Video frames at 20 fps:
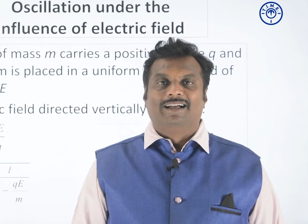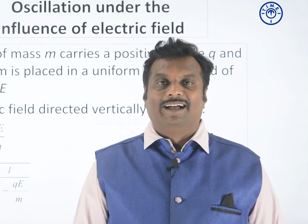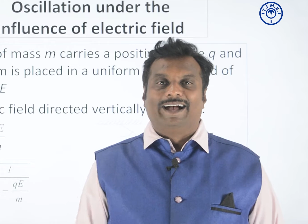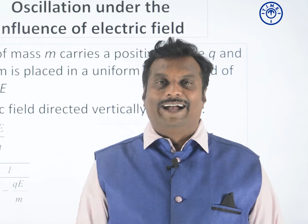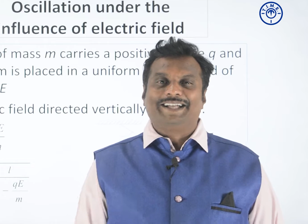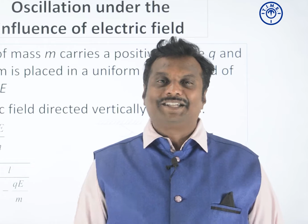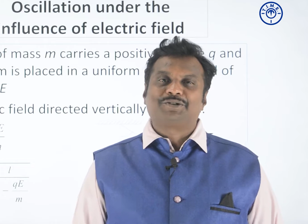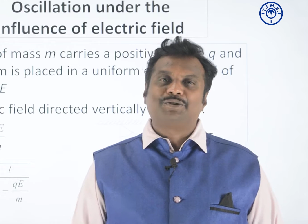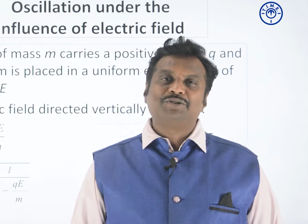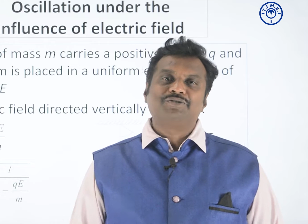
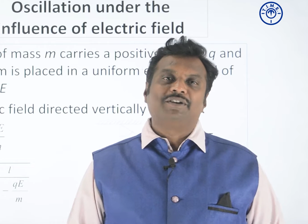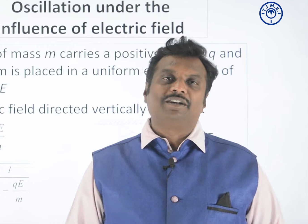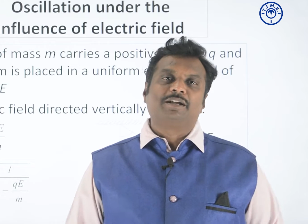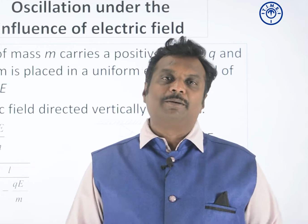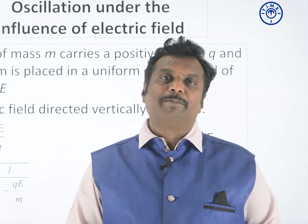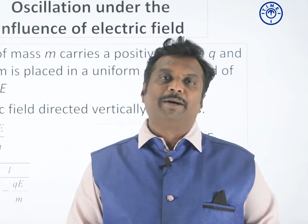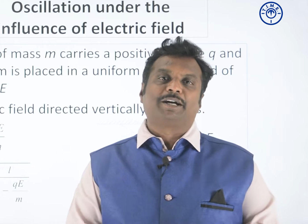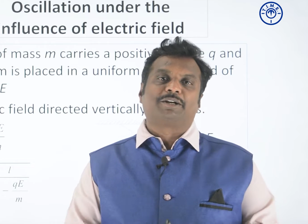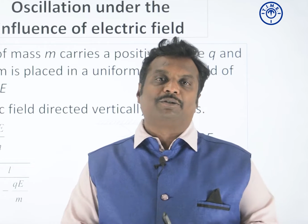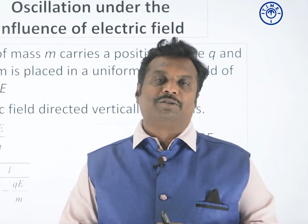Hi students,
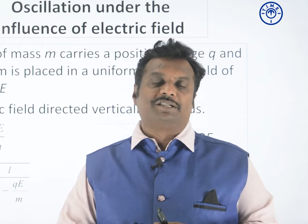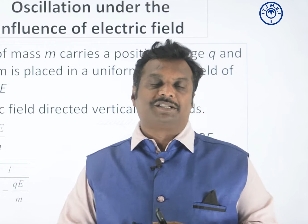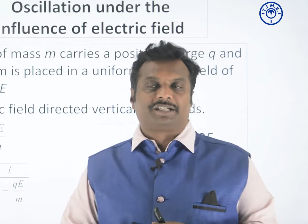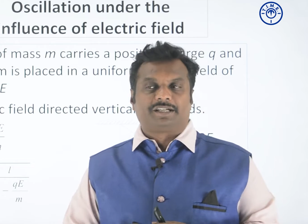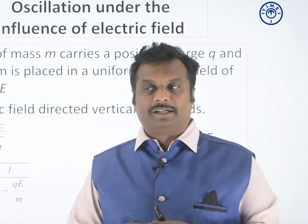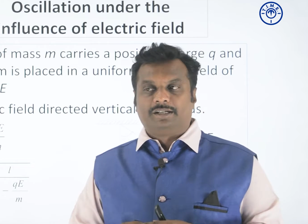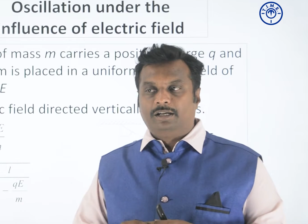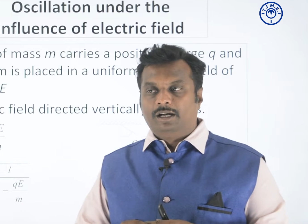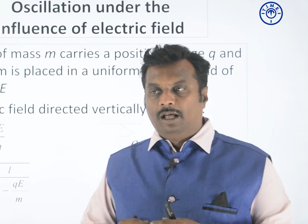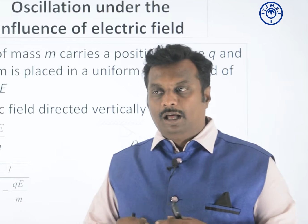welcome back to the
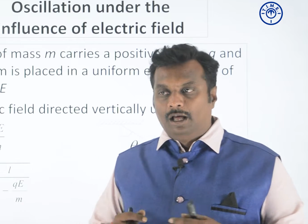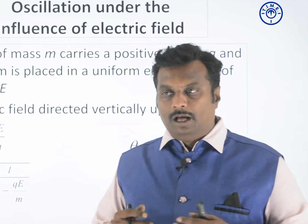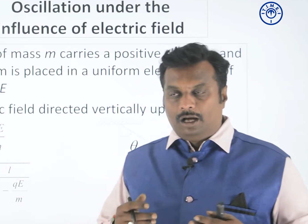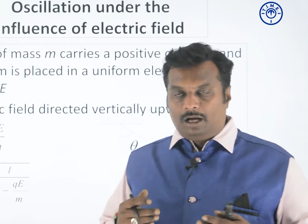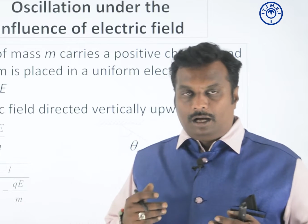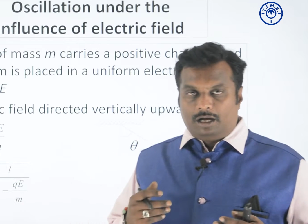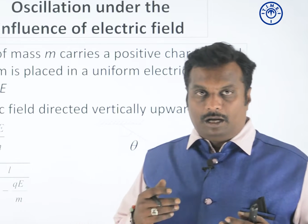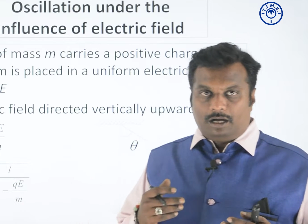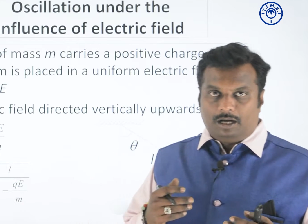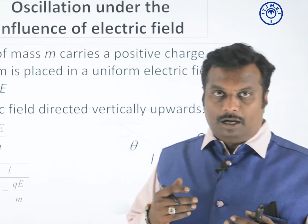channel.
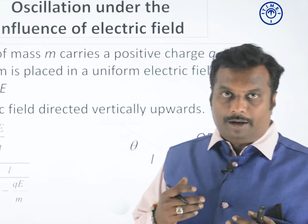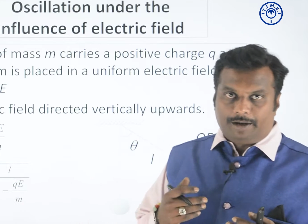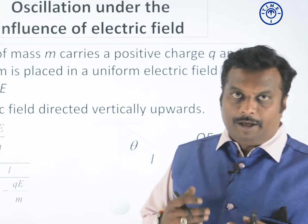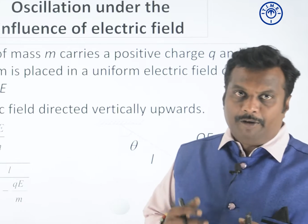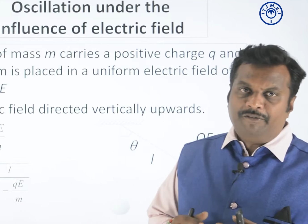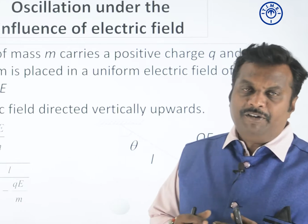Now